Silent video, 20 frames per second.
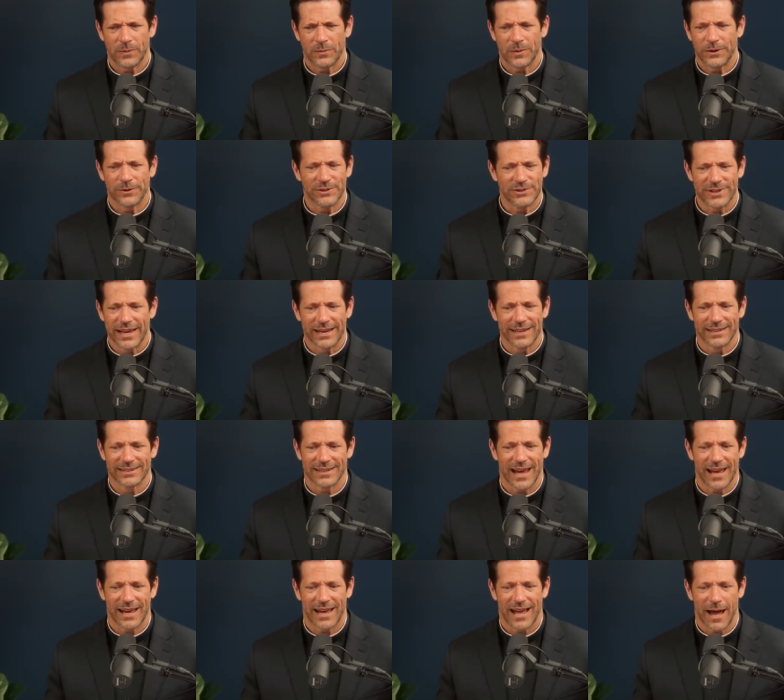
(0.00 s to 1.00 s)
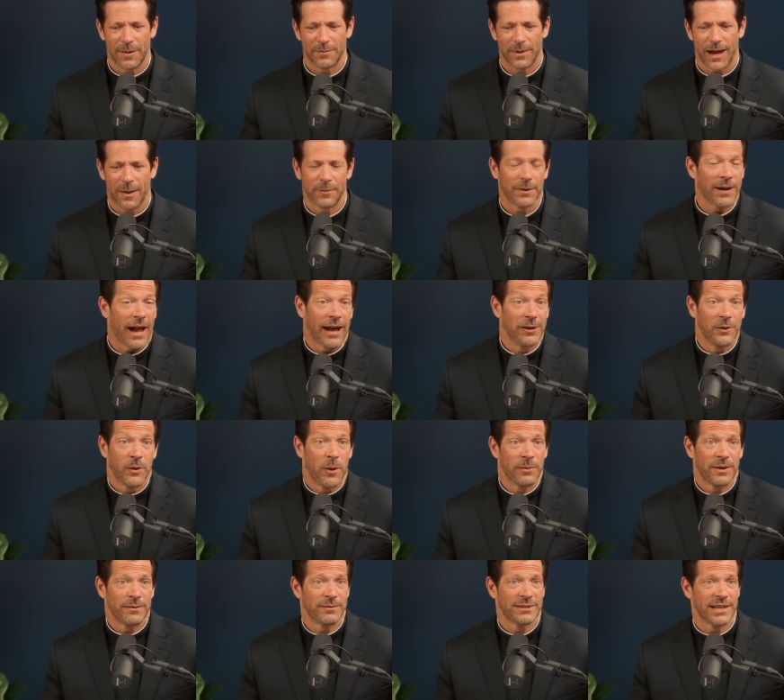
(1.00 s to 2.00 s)
what you're saying is I, am gonna, I know
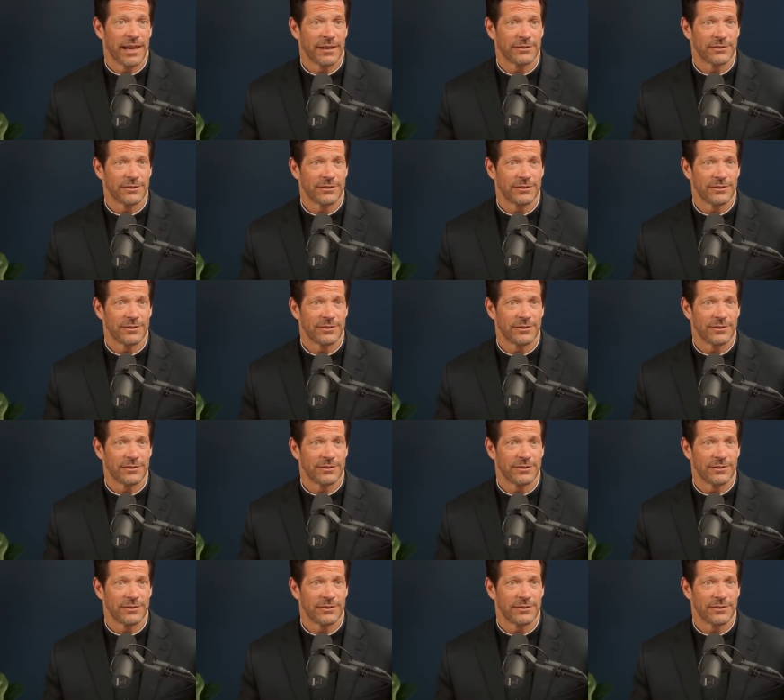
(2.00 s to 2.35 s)
I'm going to say yes.